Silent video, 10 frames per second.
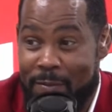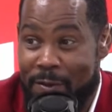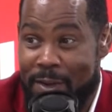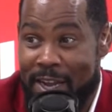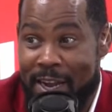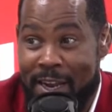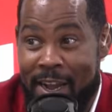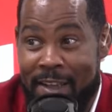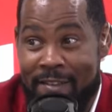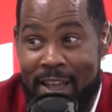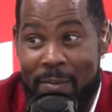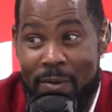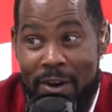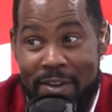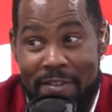But we got guys like
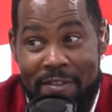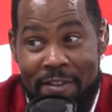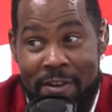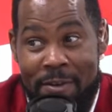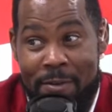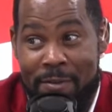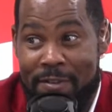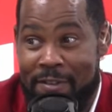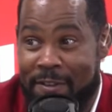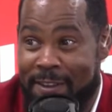Marcus Jones.